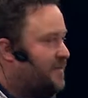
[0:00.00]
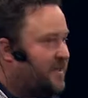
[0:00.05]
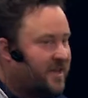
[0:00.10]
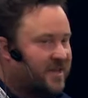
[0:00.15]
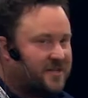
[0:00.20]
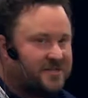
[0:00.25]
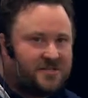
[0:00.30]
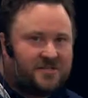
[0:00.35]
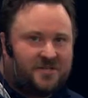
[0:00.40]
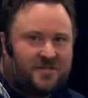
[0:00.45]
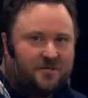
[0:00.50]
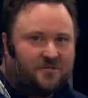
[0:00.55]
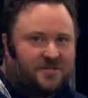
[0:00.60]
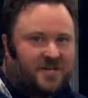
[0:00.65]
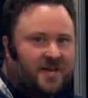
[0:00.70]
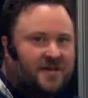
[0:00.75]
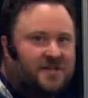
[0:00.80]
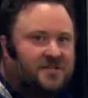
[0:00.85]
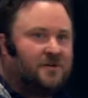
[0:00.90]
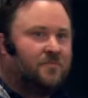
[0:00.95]
thing is that you
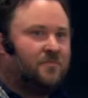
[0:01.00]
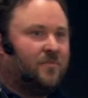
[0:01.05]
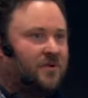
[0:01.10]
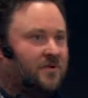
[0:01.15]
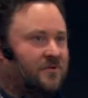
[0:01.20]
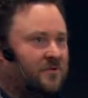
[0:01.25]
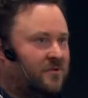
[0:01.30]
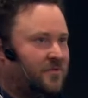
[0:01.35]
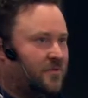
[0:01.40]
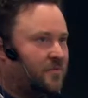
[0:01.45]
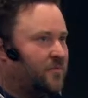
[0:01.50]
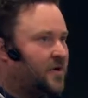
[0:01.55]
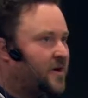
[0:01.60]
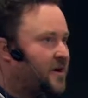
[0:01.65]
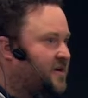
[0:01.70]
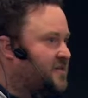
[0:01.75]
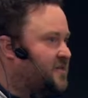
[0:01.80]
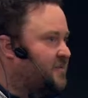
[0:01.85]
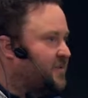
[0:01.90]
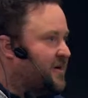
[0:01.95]
take the
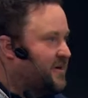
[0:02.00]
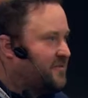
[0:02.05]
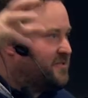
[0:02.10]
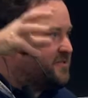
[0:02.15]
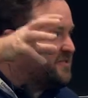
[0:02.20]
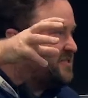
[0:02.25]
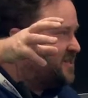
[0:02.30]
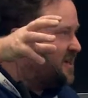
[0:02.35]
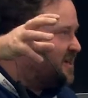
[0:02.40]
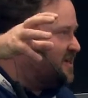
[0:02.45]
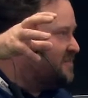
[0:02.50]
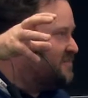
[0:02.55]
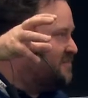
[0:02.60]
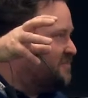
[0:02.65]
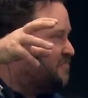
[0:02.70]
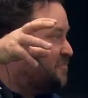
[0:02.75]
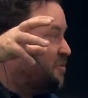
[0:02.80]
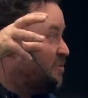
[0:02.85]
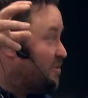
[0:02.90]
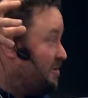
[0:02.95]
work someone else has done,
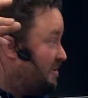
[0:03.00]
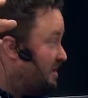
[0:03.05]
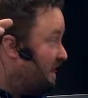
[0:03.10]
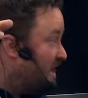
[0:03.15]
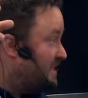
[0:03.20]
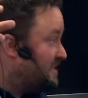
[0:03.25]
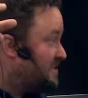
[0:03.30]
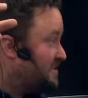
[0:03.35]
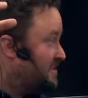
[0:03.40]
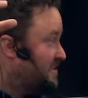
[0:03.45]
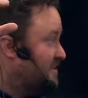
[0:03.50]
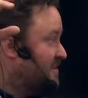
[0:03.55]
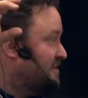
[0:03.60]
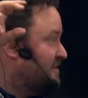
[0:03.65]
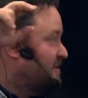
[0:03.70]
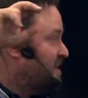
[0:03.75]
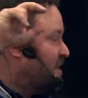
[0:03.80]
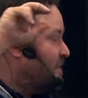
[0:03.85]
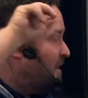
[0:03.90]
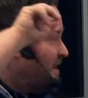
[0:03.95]
more or less,
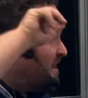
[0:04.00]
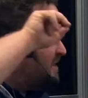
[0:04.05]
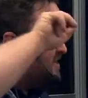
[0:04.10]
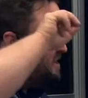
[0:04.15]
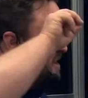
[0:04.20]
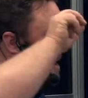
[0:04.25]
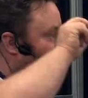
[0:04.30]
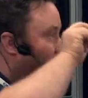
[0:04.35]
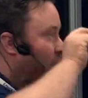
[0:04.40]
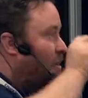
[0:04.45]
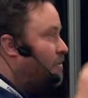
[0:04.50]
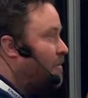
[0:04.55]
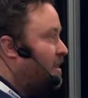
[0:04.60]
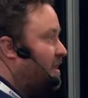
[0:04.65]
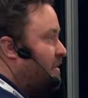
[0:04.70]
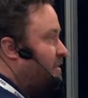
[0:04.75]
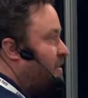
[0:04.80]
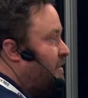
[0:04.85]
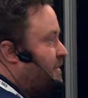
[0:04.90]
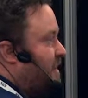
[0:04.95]
you add
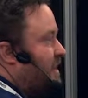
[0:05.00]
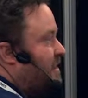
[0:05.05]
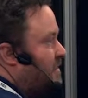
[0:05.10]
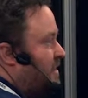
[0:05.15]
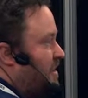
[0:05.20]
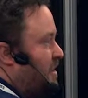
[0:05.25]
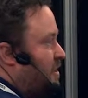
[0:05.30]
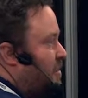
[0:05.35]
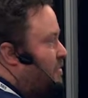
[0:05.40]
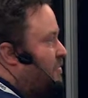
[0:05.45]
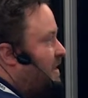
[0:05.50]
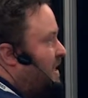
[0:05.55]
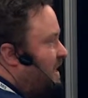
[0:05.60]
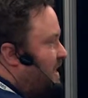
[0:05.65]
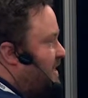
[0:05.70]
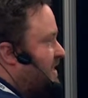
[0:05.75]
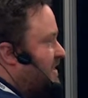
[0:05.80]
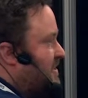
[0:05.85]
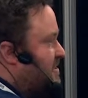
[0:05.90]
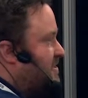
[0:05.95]
only the thing that you
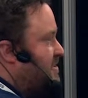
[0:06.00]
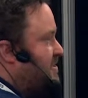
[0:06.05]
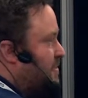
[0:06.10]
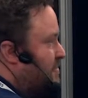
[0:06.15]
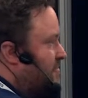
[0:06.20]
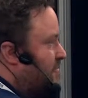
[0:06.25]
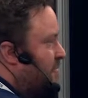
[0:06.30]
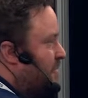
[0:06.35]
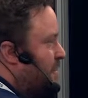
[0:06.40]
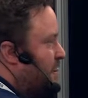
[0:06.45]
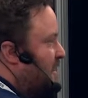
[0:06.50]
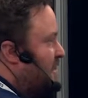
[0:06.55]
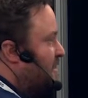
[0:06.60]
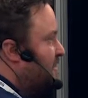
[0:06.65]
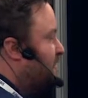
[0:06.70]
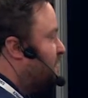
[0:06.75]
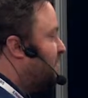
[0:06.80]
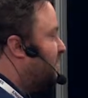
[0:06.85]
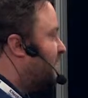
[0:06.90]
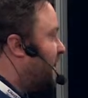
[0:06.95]
need it to do.
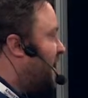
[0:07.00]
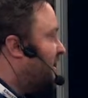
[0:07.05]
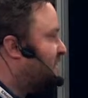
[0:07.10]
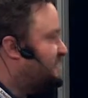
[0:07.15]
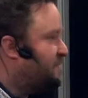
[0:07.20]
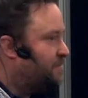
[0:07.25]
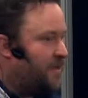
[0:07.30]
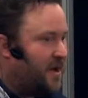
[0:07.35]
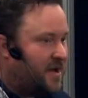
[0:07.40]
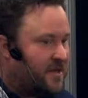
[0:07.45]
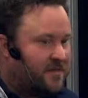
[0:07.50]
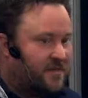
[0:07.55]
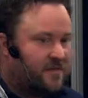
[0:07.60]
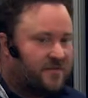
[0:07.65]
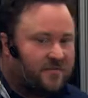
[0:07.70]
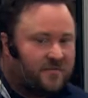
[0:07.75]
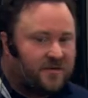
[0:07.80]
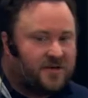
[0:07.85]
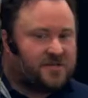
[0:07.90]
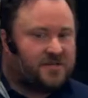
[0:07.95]
So in the case of
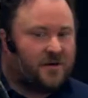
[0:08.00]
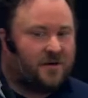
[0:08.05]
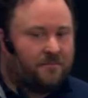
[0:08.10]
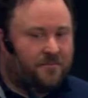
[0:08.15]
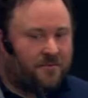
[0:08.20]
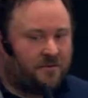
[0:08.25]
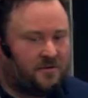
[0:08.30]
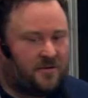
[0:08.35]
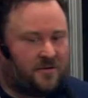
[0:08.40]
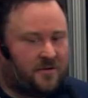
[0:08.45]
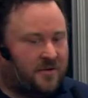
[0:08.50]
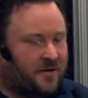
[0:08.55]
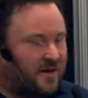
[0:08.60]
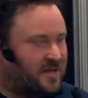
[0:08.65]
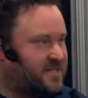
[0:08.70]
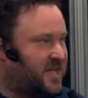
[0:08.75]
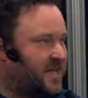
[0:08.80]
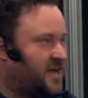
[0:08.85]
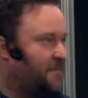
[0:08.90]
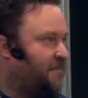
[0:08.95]
Python, for example, I
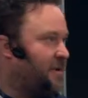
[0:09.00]
take a